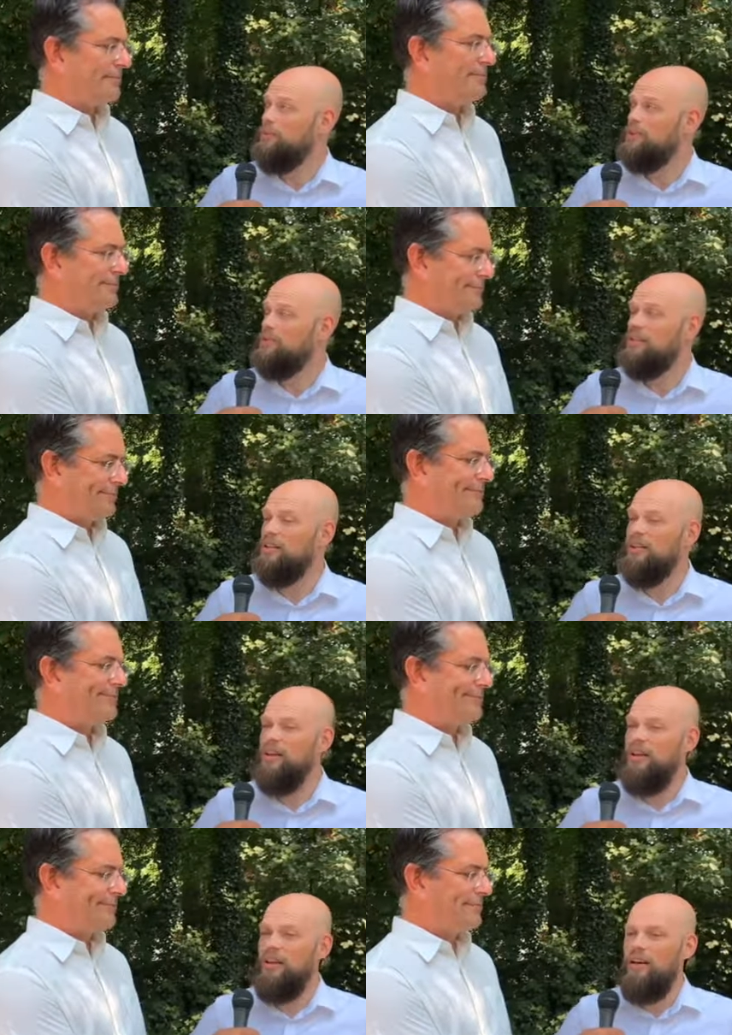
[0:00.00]
Speaker 1: basically.
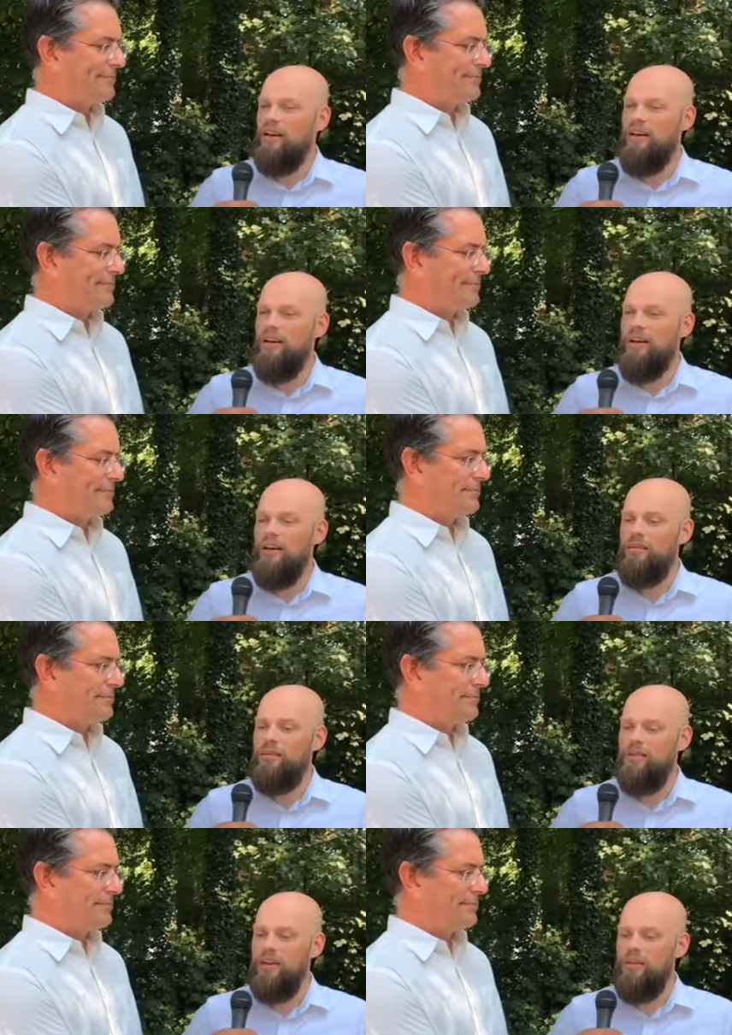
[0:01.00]
Uh,
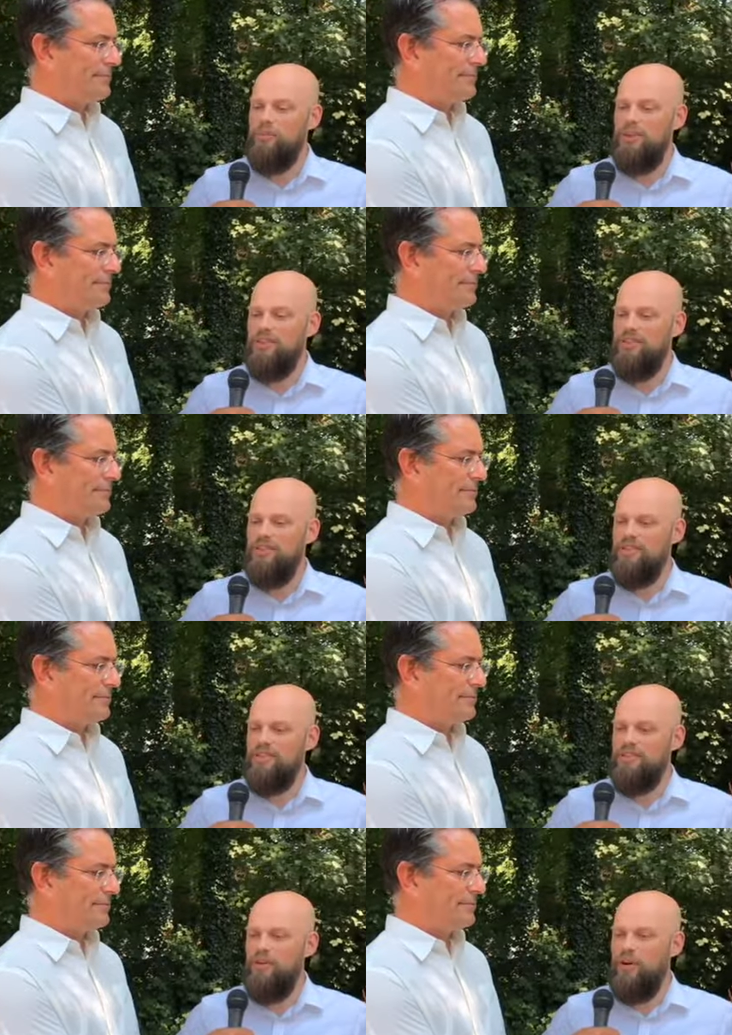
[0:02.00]
but data protection is,
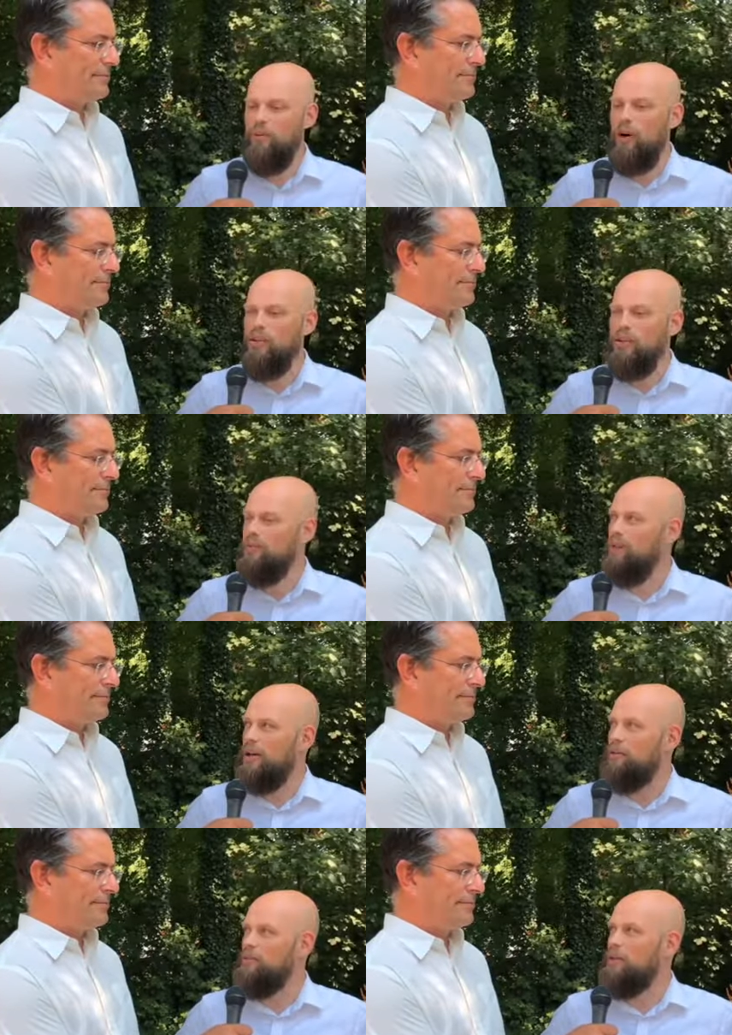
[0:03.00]
is far wider than
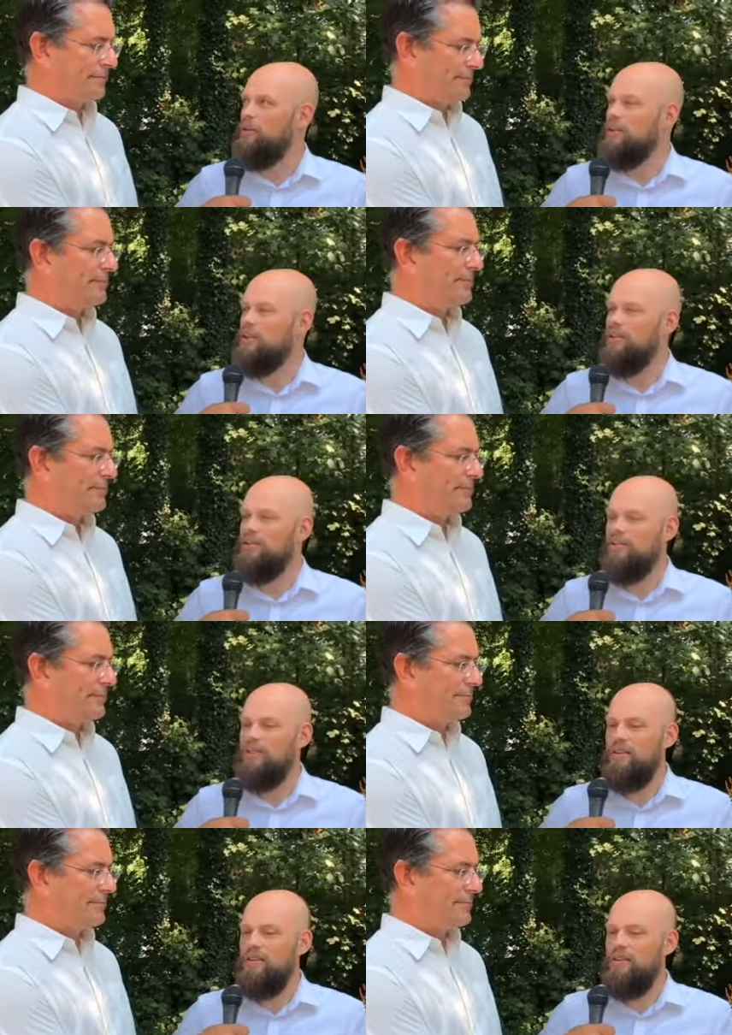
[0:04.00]
backup nowadays.